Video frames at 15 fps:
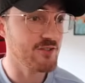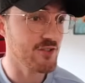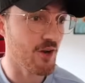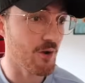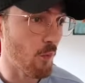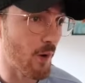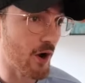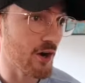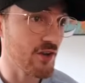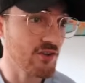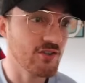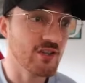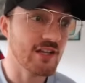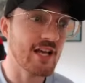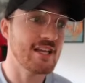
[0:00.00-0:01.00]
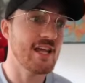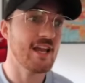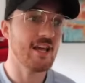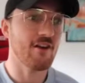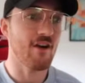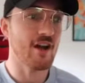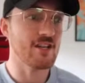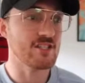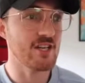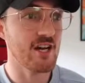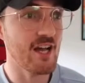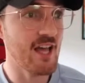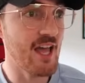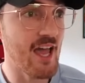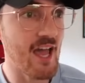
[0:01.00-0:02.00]
So we're going to select Danny
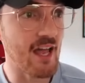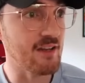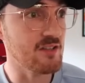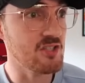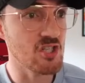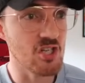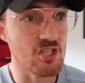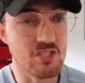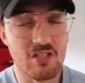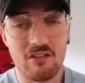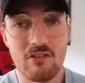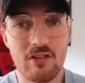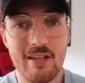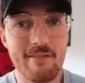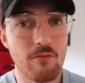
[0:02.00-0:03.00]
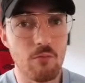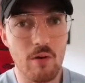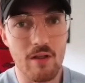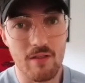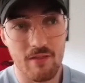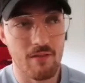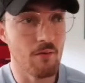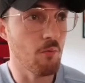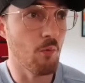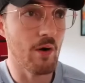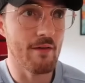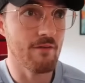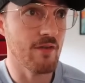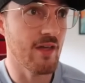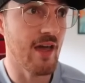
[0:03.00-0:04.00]
Granger and just live with
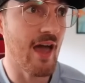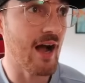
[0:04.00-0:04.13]
whatever the